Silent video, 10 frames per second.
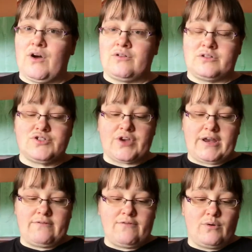it on the
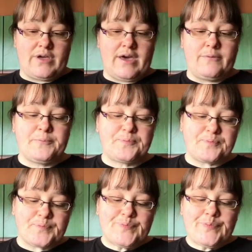screen for you.
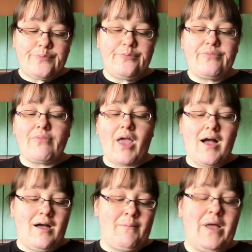
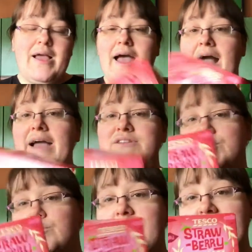I
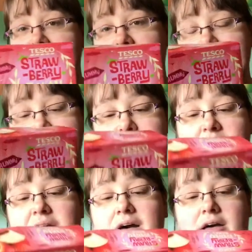do like these,
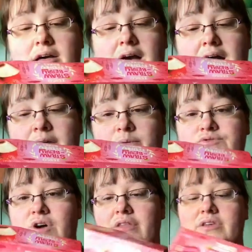but I would
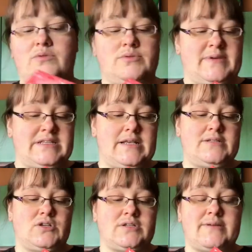rather use my
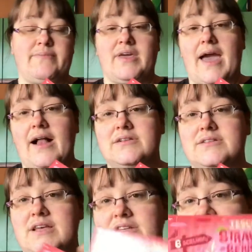sins on something
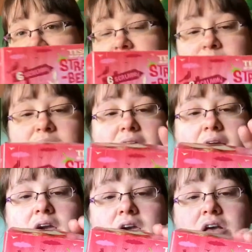else. It's just
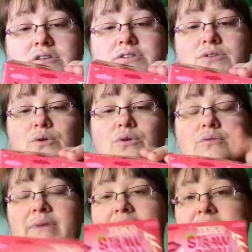something so
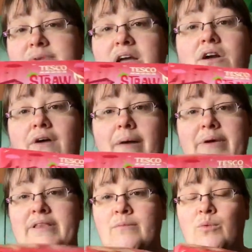my husband can grab it
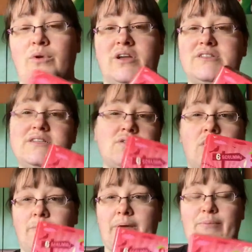in the morning, because he's
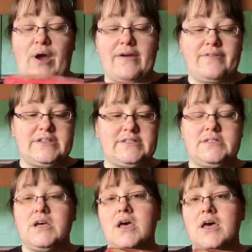not a big breakfast